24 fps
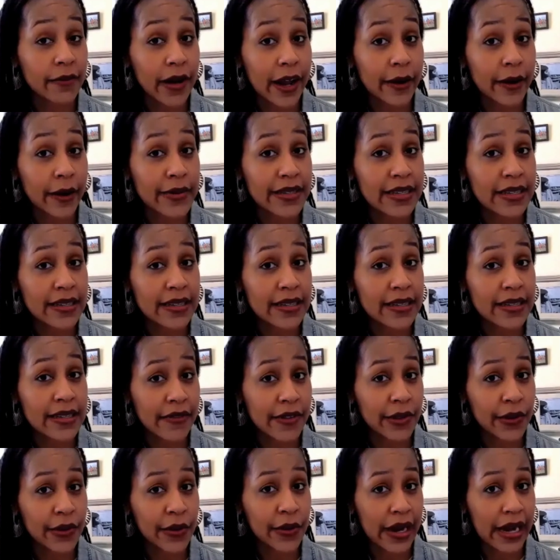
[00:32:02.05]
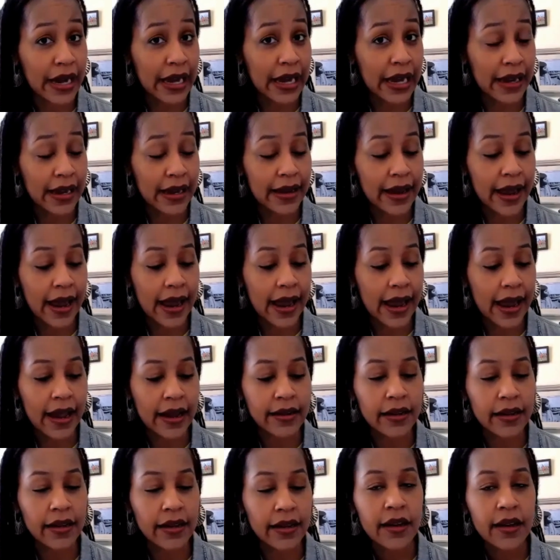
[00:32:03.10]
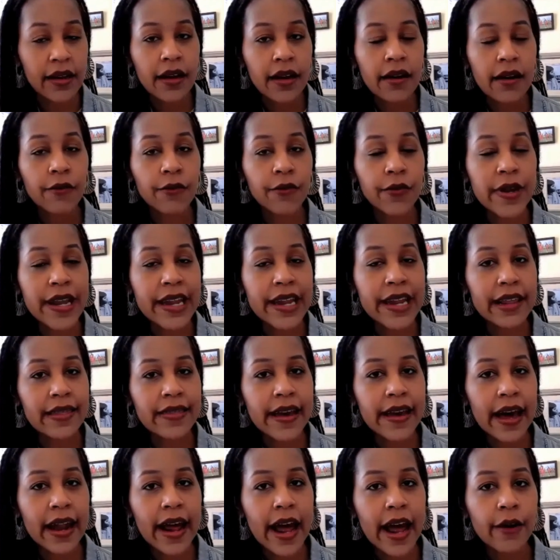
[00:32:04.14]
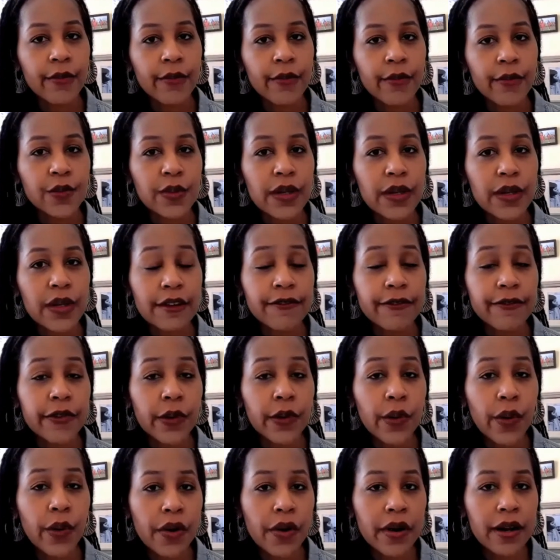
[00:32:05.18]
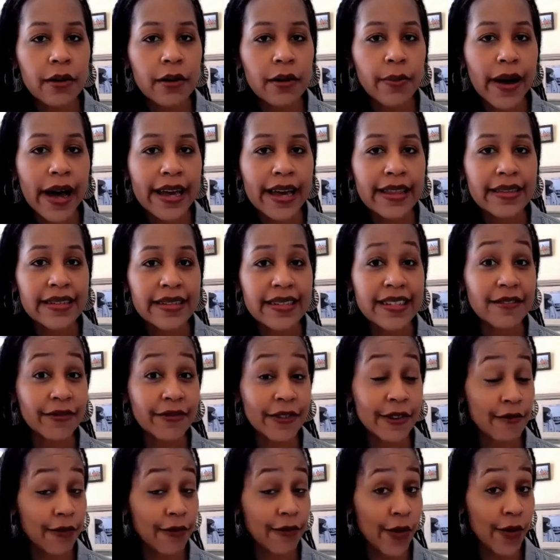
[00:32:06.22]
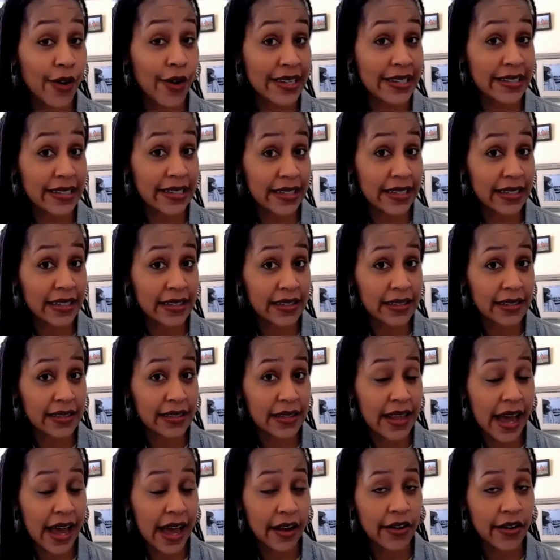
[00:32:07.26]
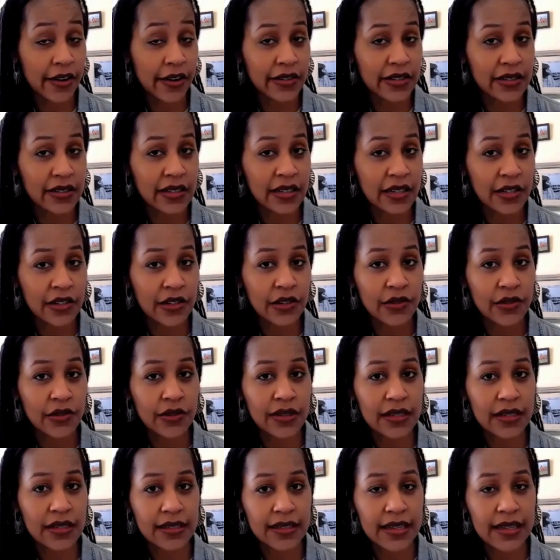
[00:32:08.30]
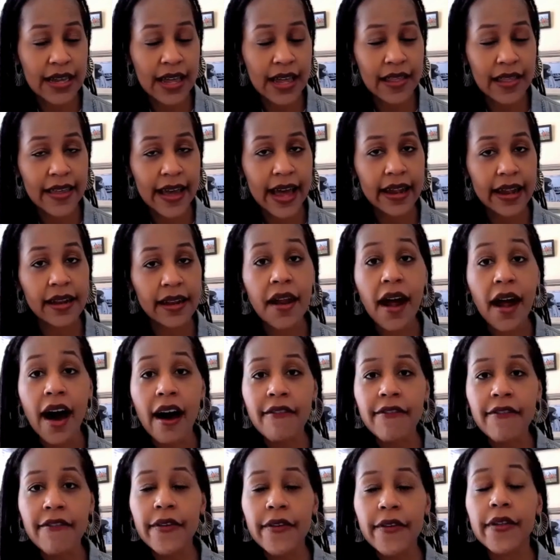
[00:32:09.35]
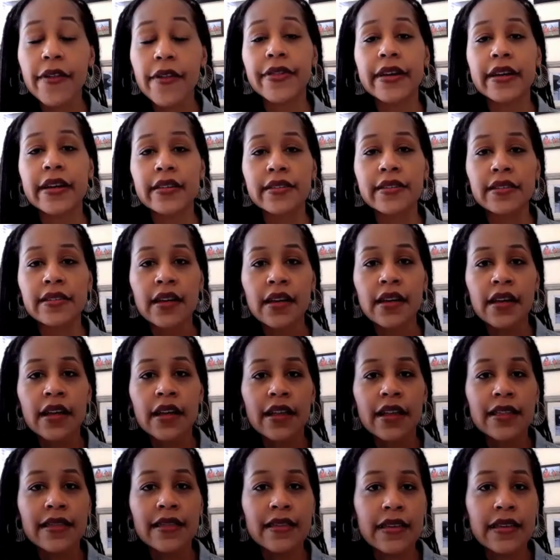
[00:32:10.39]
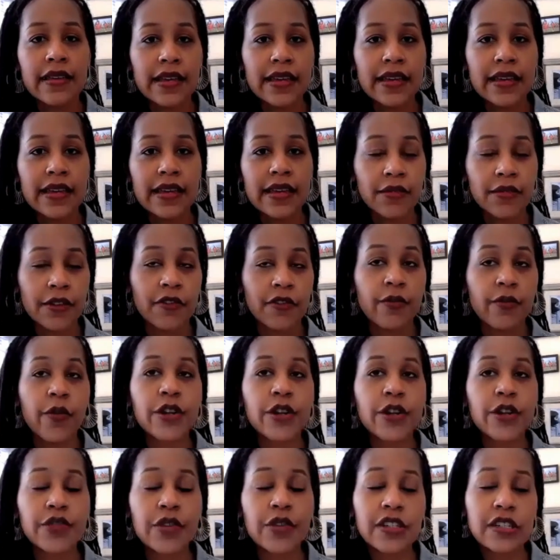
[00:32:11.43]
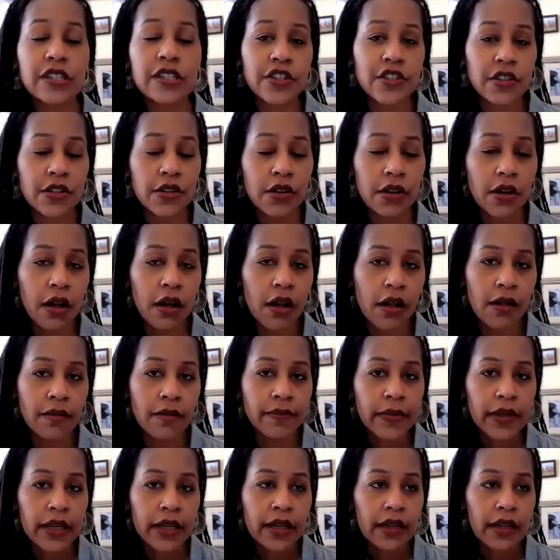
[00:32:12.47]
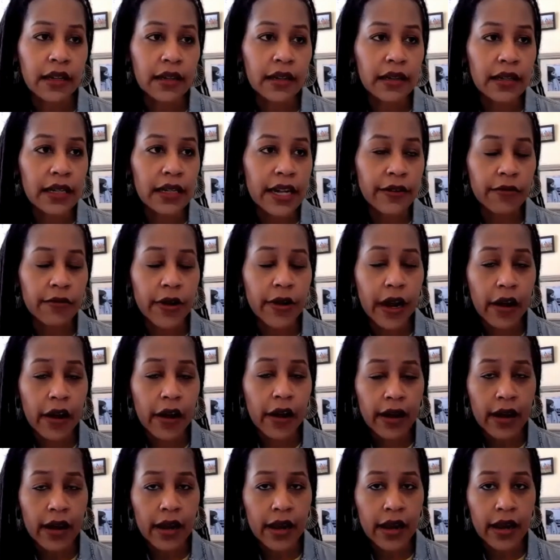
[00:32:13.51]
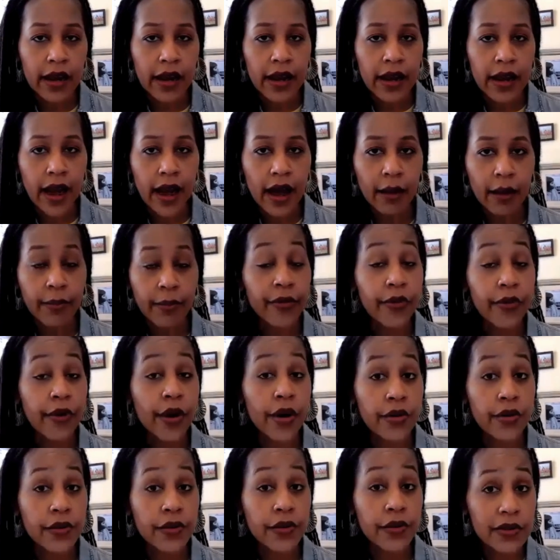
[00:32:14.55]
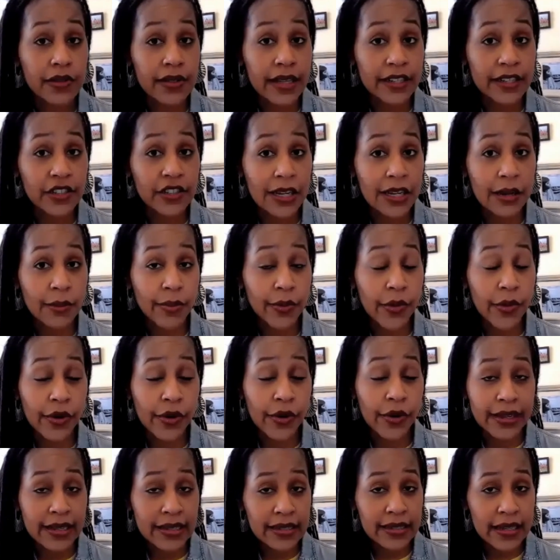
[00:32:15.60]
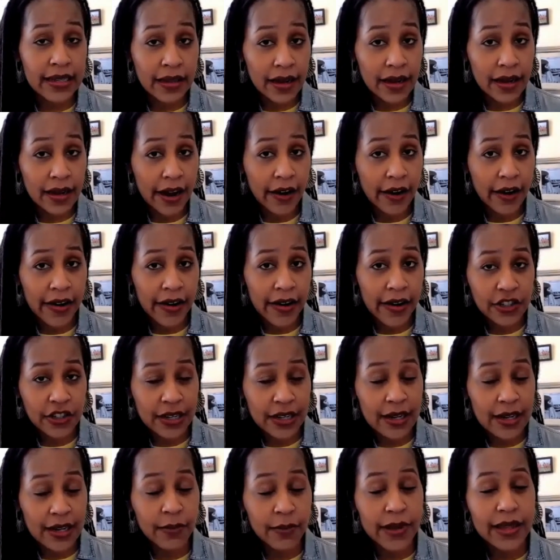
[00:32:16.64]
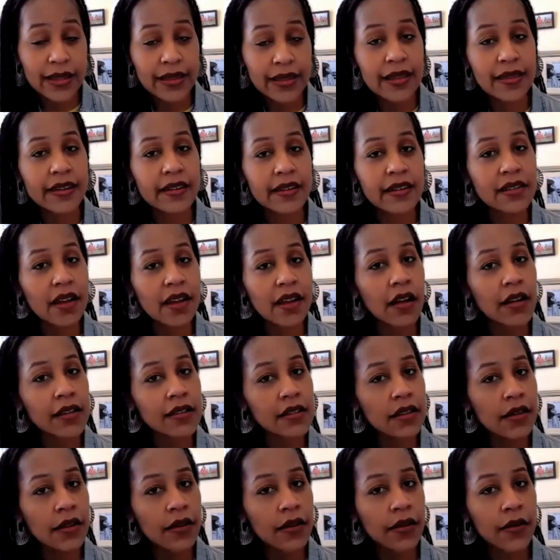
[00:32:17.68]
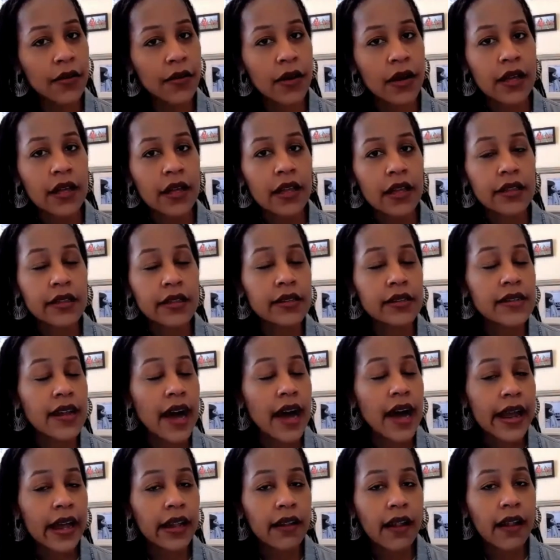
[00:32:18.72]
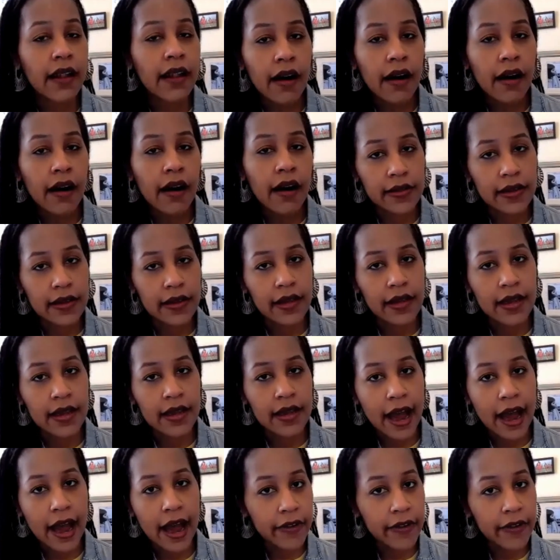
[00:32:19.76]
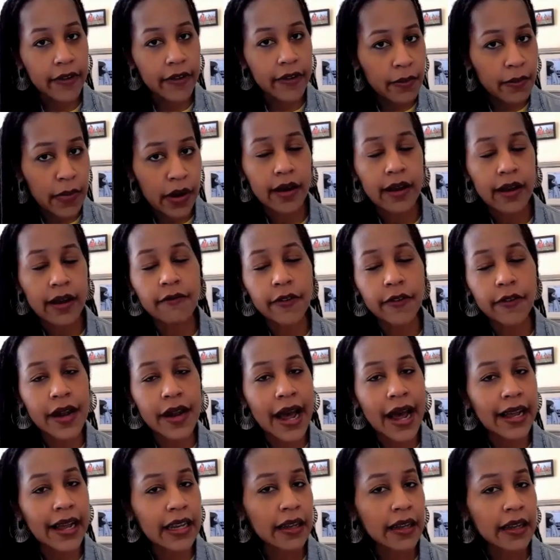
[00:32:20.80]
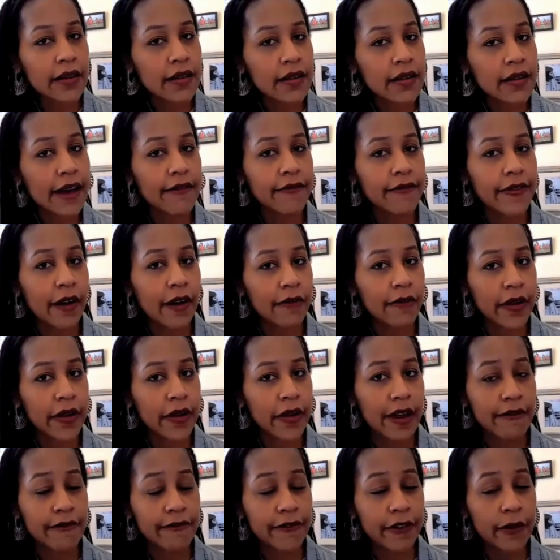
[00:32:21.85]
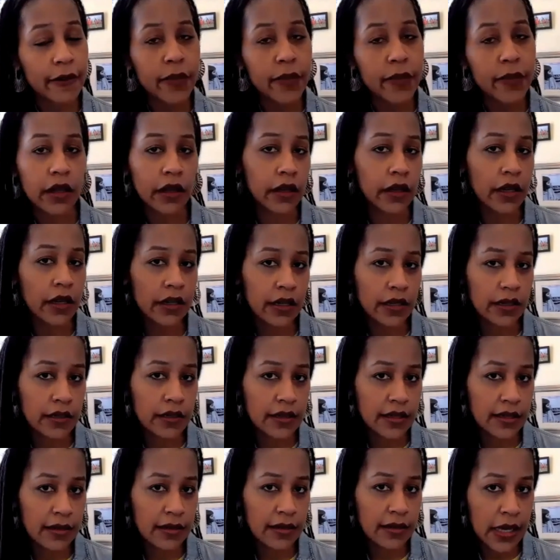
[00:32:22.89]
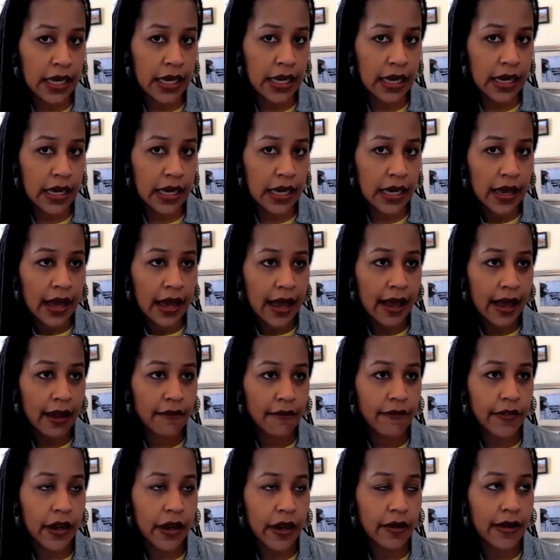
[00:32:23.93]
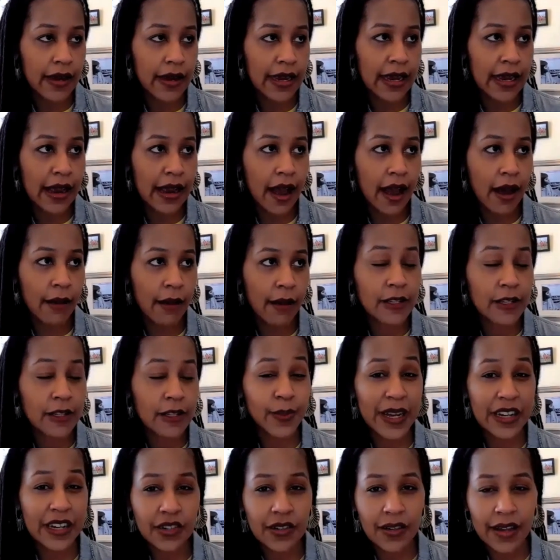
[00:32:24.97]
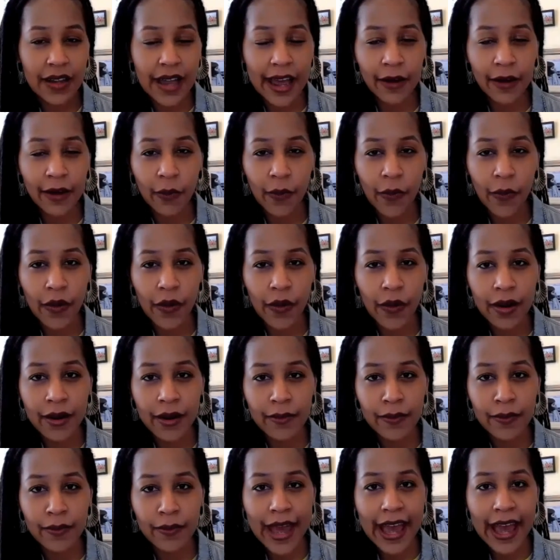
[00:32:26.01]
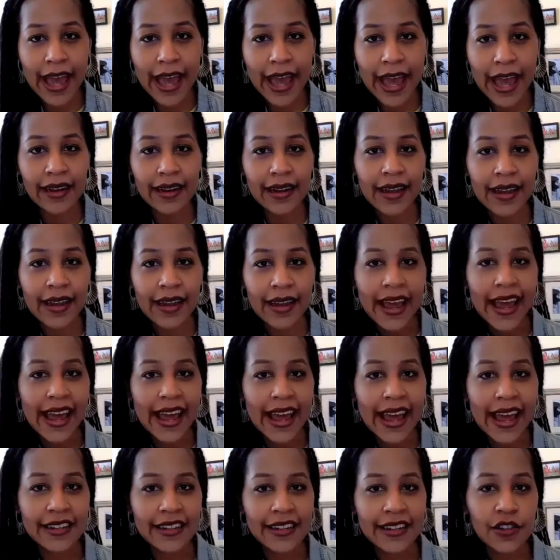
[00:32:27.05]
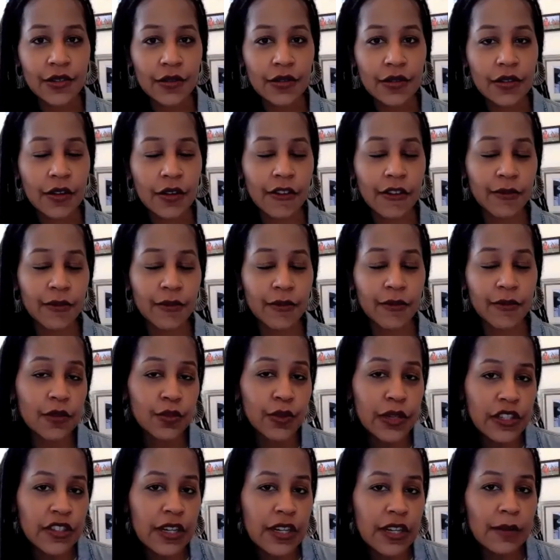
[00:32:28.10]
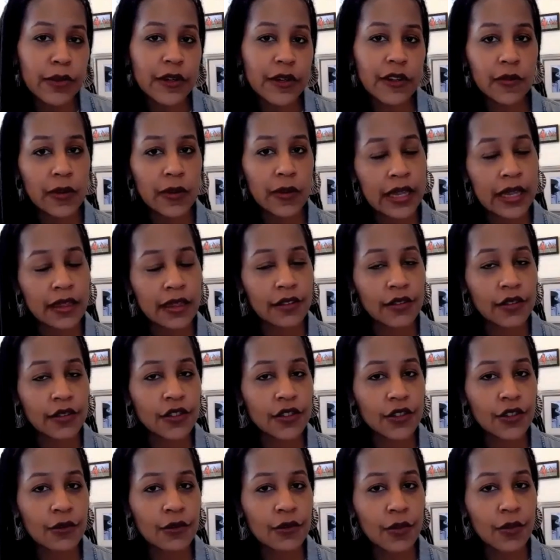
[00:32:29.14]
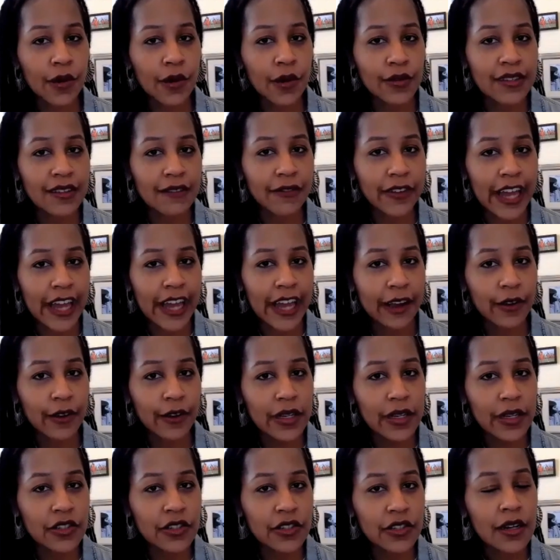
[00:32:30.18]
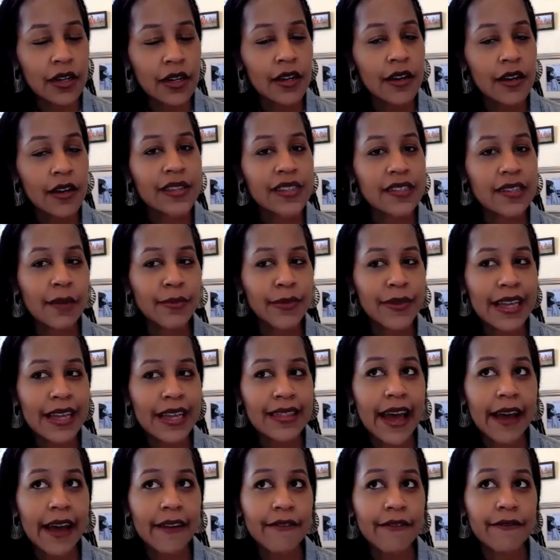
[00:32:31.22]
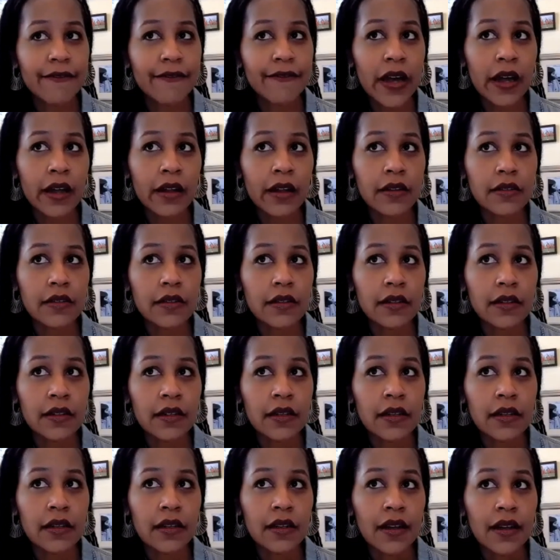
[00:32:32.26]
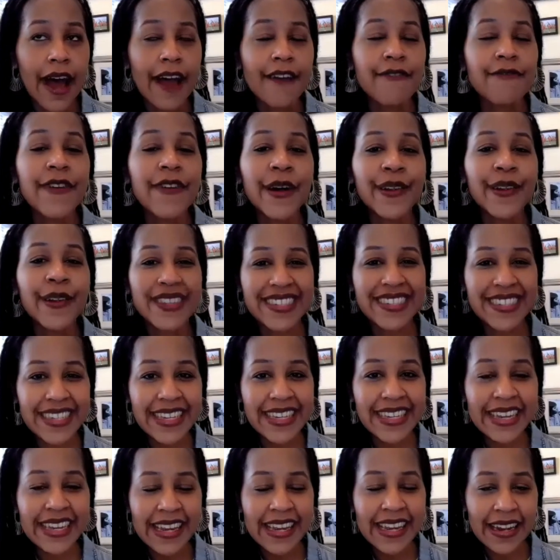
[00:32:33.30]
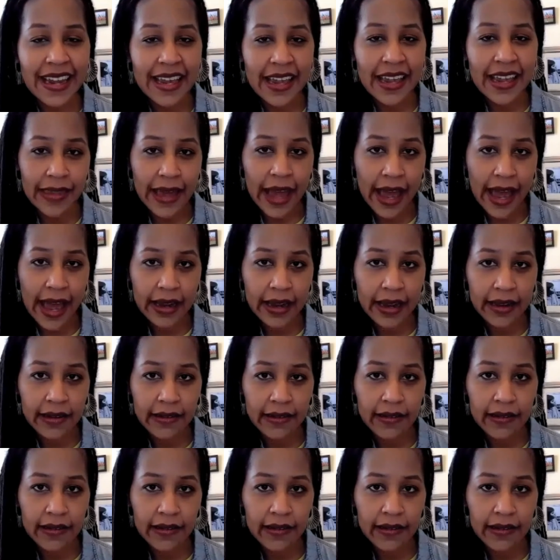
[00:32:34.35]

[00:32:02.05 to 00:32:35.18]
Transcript: when I was in seventh grade. And reading that, I was really floored by the different voices that Hurston uses in that novel. There's the sort of more traditional literary prose that she employs in the narration, but then there's also the dialogue, the African-American vernacular that felt very familiar to me and very special and warm, and to sort of be switching between those two modes of language was something that I felt seen in that,